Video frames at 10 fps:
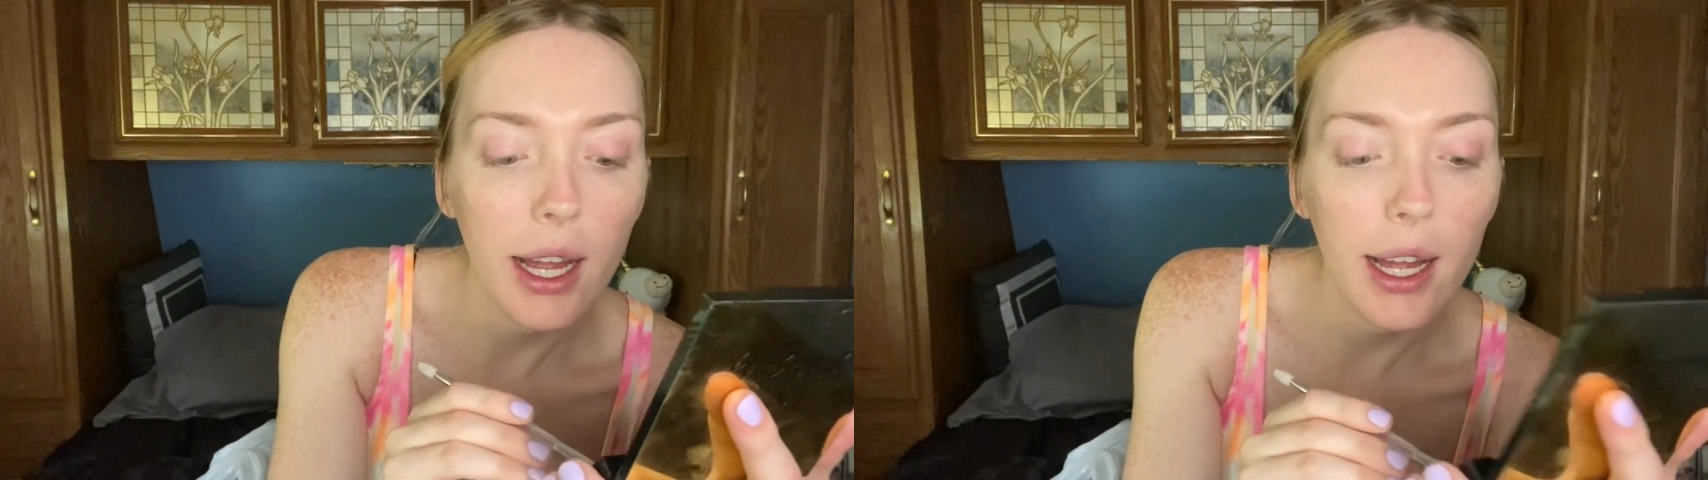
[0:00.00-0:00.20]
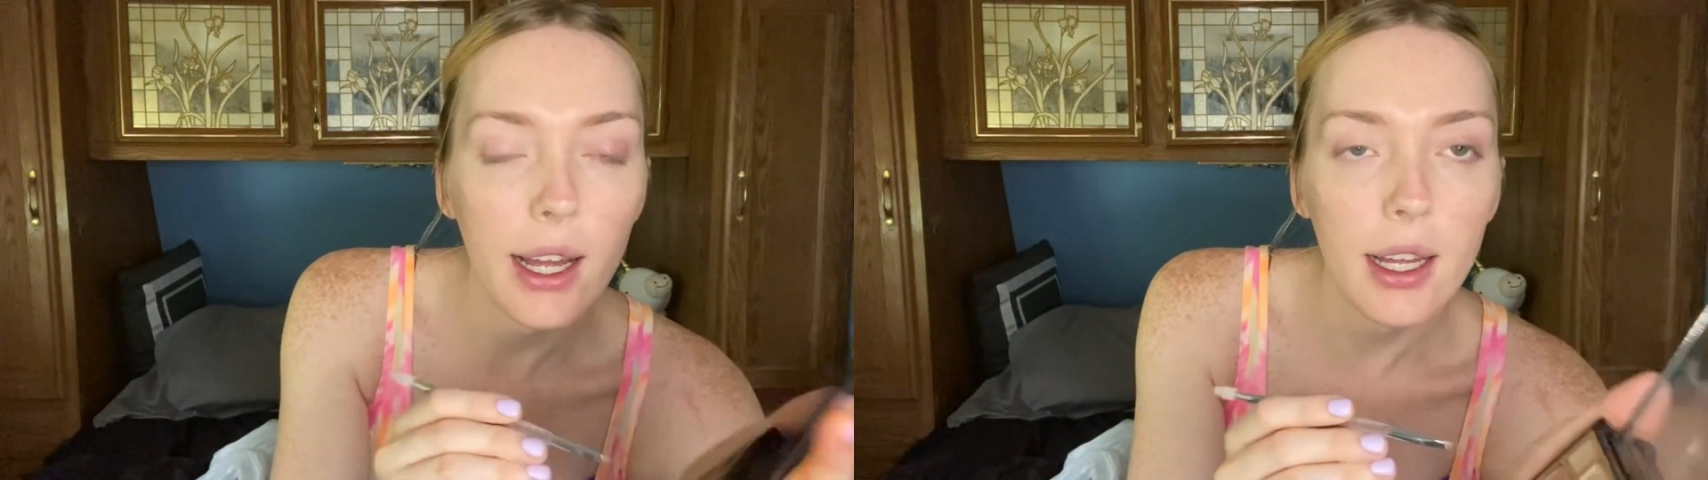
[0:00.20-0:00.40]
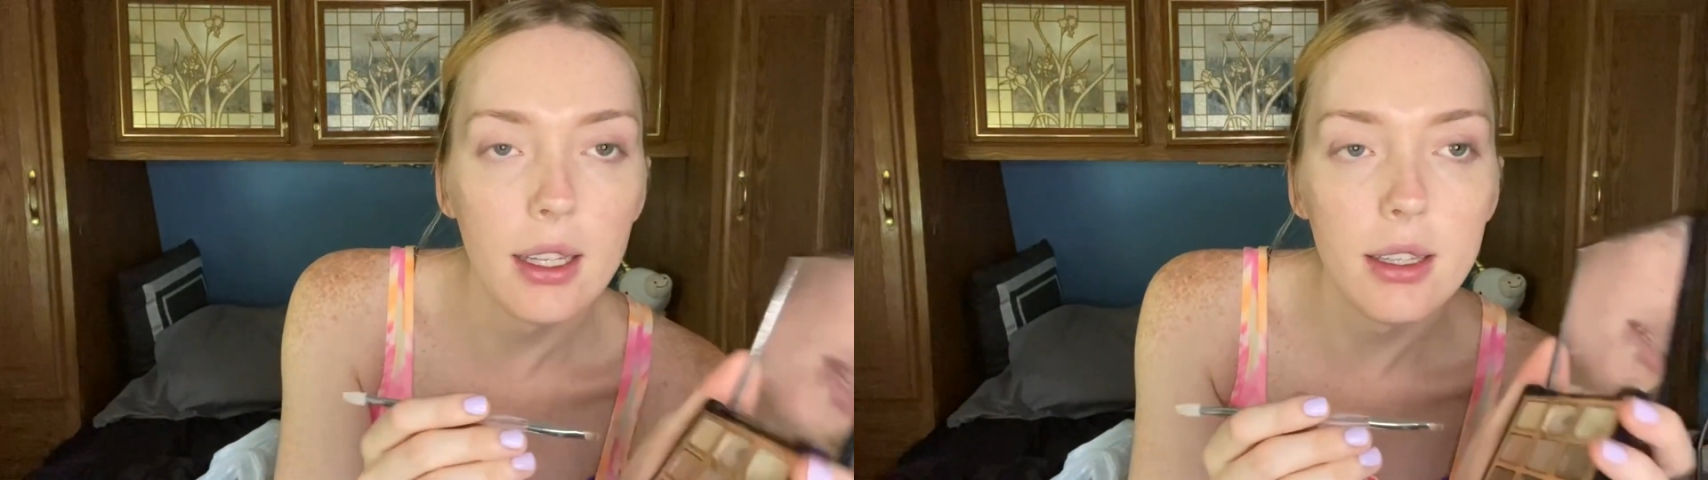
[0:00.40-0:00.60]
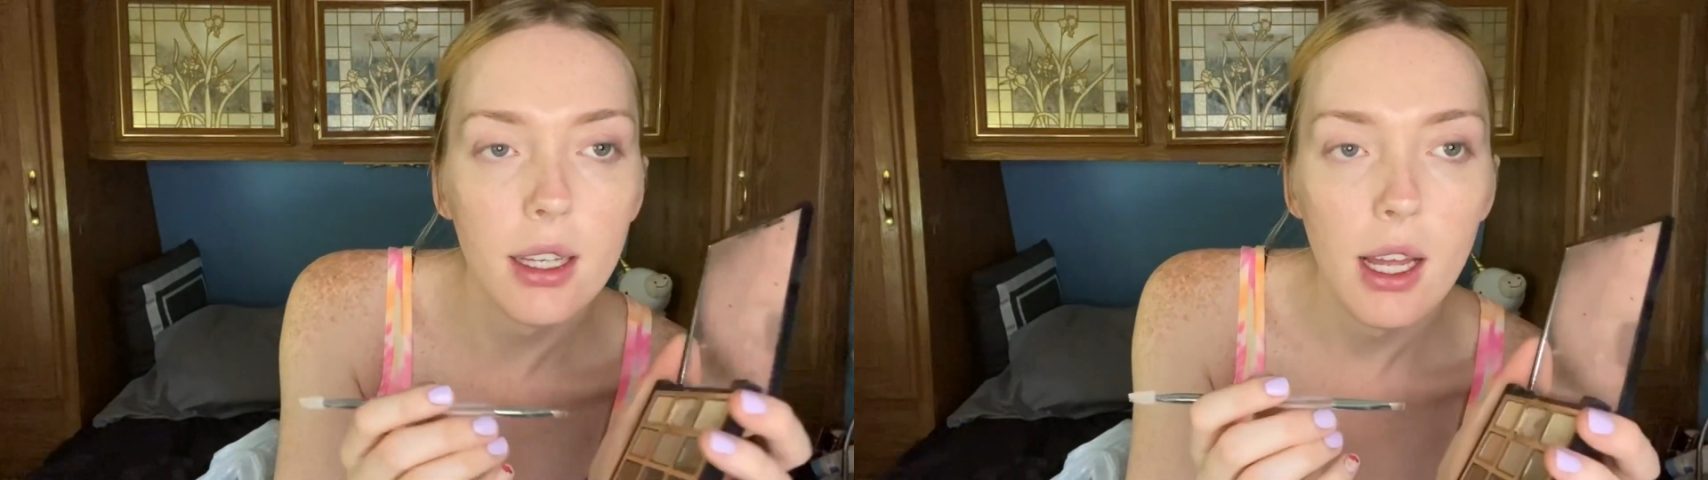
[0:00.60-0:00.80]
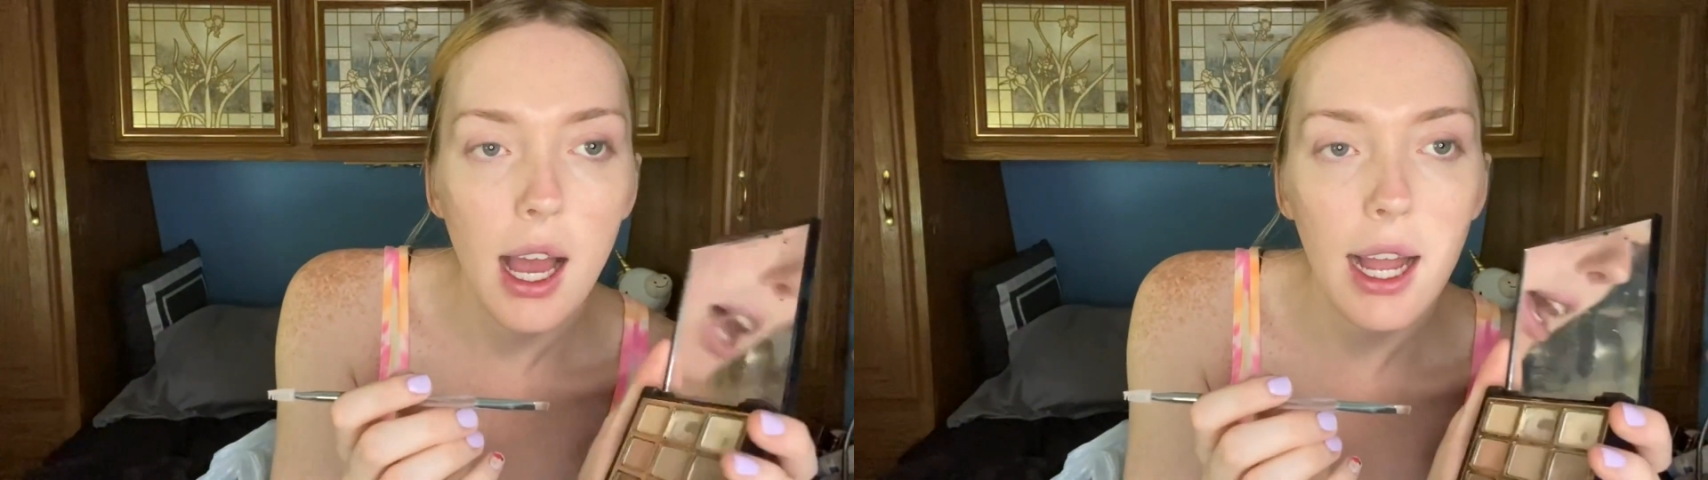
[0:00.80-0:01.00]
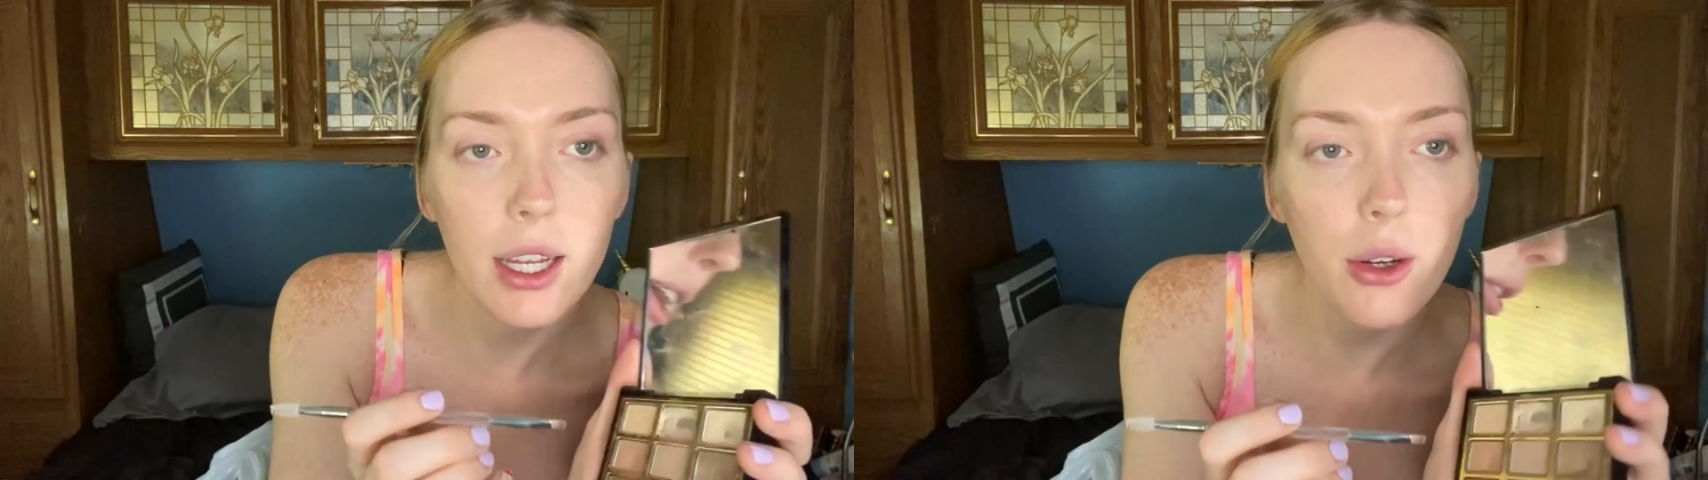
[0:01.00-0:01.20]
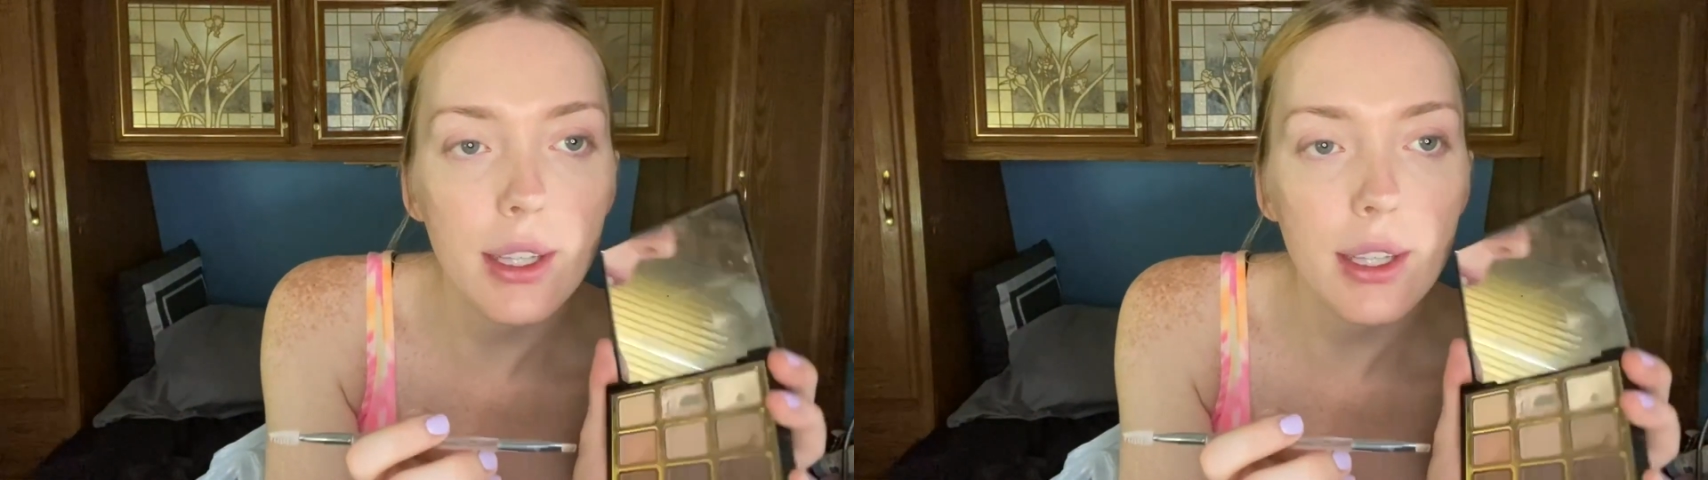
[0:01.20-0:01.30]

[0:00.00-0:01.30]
and I go